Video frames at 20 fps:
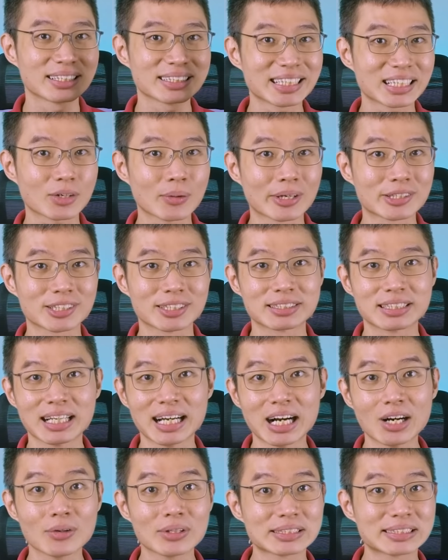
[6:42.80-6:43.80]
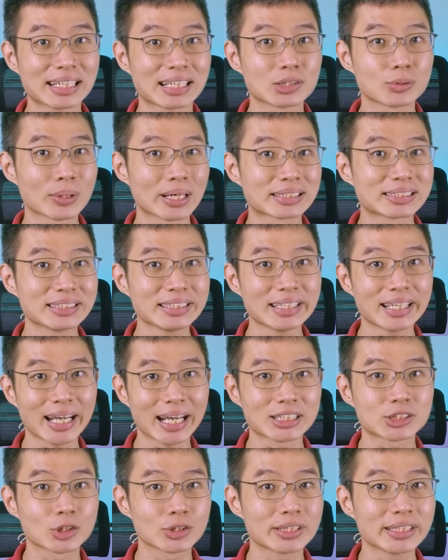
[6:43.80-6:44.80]
Third question, how is their USD
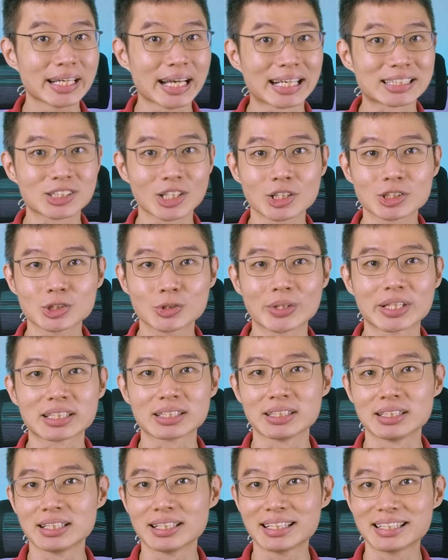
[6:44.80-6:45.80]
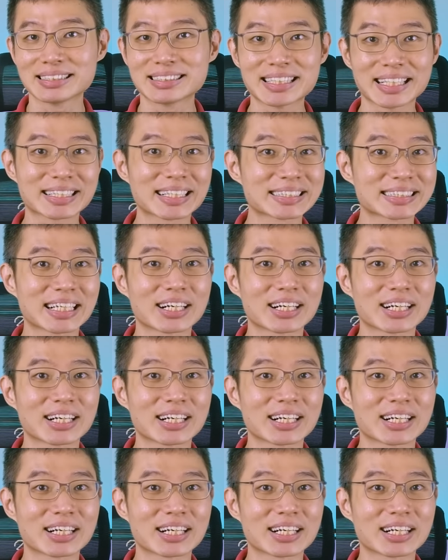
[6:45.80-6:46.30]
SGD exchange rate? Check this